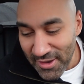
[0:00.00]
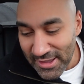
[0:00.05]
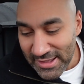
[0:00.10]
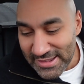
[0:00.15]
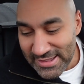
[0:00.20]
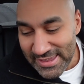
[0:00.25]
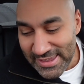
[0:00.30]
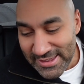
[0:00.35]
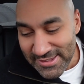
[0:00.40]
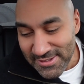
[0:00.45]

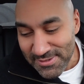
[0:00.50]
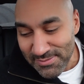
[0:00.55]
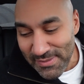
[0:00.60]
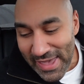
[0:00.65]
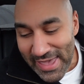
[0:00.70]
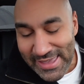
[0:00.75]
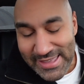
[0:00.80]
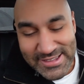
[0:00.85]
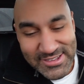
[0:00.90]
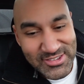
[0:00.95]
this
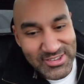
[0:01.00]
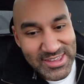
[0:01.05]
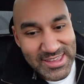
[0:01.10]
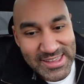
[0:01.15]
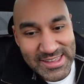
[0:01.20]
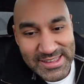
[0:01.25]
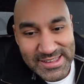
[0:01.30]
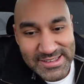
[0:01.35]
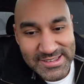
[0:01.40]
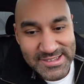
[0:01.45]
mac and
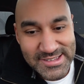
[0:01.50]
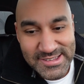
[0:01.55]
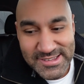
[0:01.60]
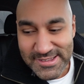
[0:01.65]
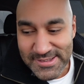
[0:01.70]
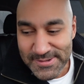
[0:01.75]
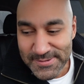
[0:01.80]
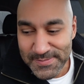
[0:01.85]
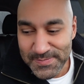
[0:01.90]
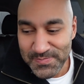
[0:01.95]
cheese
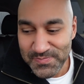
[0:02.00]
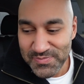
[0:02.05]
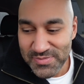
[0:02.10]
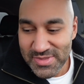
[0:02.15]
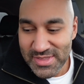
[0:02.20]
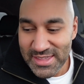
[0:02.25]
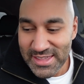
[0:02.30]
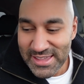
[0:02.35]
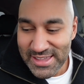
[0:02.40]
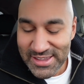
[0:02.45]

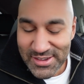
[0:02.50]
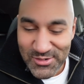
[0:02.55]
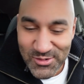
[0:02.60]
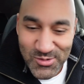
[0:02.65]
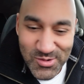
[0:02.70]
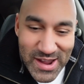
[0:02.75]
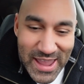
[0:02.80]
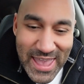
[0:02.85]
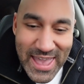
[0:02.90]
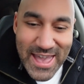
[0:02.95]

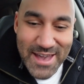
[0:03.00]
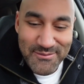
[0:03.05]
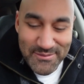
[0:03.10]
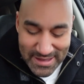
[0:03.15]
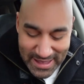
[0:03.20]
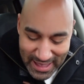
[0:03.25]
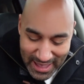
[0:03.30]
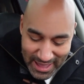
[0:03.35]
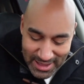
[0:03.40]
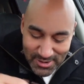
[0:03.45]
wrap,
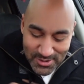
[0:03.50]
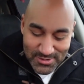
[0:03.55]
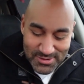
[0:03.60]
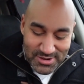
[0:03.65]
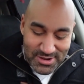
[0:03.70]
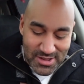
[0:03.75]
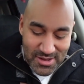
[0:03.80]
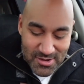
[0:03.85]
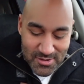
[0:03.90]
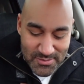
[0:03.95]
I
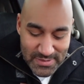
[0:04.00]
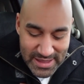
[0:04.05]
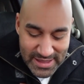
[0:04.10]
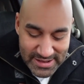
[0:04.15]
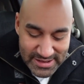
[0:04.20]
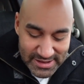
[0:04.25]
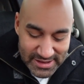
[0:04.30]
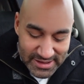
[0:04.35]
don't know, man.